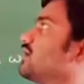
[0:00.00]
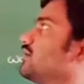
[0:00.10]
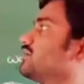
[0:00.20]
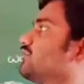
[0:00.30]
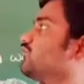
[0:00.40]

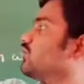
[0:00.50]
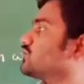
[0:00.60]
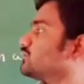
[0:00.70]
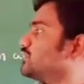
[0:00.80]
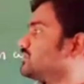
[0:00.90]
Here the
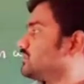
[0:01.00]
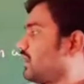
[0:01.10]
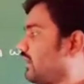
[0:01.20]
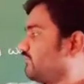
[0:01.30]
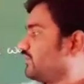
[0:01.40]
fourth bit
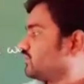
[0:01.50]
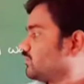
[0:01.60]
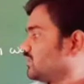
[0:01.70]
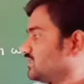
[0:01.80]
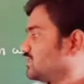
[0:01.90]
and fifth
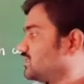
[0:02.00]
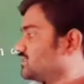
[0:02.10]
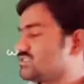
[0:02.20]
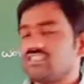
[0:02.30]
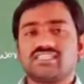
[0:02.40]
bit,
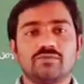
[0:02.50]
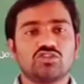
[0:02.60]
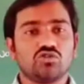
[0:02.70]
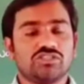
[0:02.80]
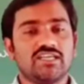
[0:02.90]
sixth
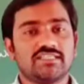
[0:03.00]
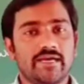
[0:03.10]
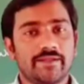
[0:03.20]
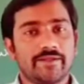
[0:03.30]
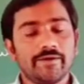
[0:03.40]
bit questions
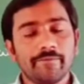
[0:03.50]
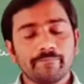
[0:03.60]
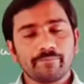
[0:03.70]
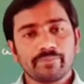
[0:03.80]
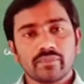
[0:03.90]
are here.
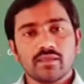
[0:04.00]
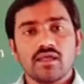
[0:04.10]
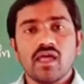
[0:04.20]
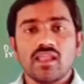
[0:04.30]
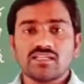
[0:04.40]

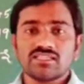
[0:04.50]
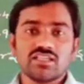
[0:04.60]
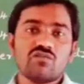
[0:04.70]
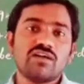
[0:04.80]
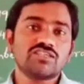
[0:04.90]
Let's see
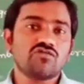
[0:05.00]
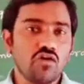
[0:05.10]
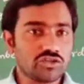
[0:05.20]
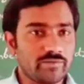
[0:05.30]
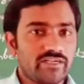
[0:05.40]
what is
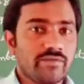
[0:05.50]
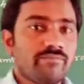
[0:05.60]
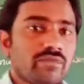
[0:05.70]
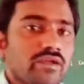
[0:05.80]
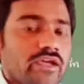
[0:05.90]
fourth bit.
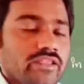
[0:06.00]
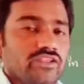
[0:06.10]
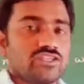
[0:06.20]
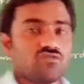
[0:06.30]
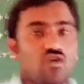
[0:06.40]
In
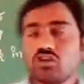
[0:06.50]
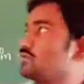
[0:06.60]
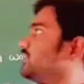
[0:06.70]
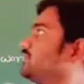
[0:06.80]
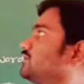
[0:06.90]
this
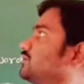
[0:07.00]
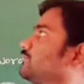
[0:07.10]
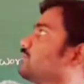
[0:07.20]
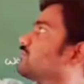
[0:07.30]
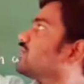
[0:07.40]
fourth bit,
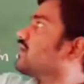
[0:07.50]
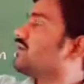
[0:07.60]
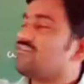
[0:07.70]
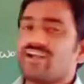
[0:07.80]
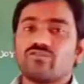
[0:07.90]

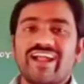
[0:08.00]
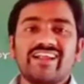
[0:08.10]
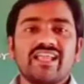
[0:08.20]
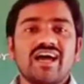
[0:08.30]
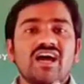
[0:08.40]
we have to
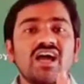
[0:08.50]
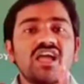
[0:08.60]
write the